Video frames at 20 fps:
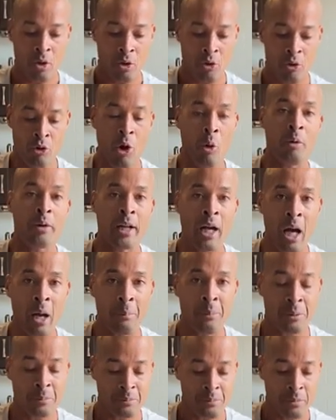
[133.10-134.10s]
Growing
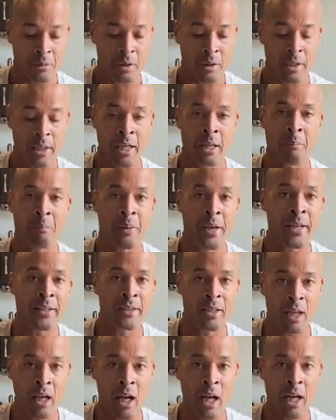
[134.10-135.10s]
up in
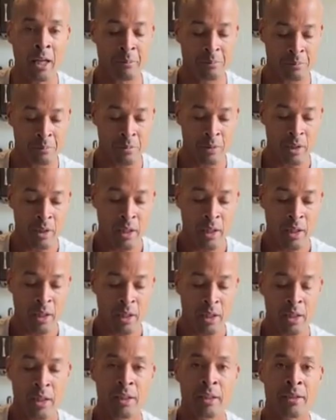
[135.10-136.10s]
Pizza Hut,
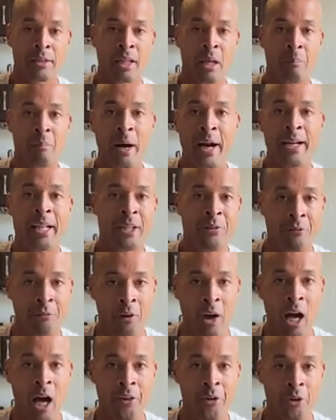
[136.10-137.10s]
somebody's
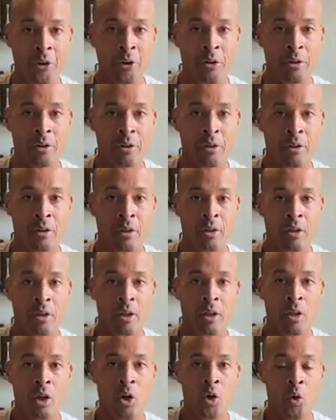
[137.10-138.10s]
father
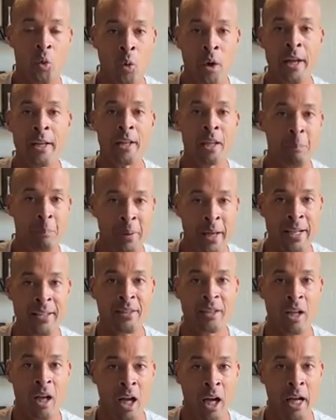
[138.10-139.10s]
went into
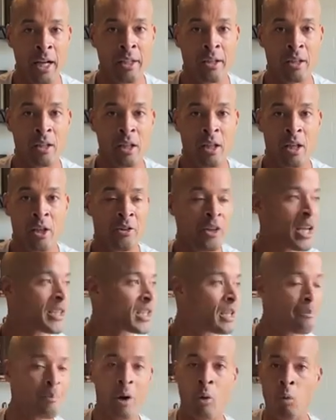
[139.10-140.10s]
Pizza Hut,
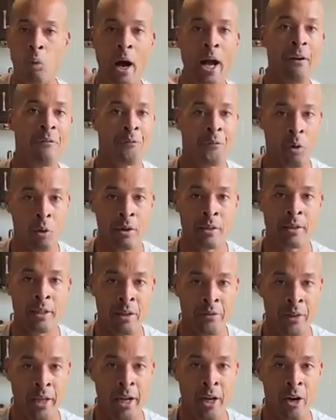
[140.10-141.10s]
nothing but white folks
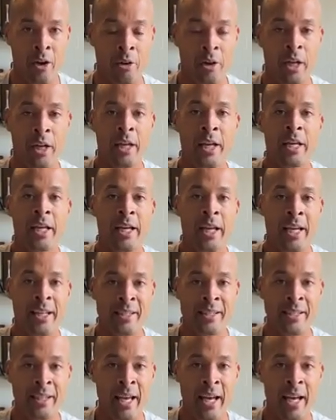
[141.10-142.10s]
in there,
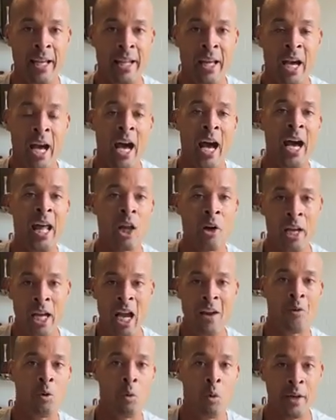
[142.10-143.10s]
and said, I don't
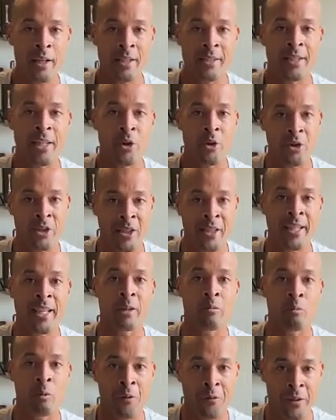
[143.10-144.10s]
ever want to see you
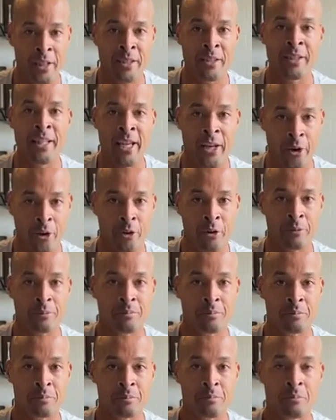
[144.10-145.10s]
sitting with this nigger.
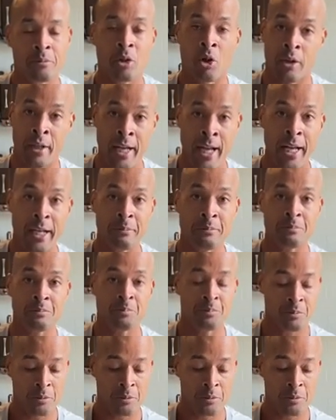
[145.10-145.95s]
Okay?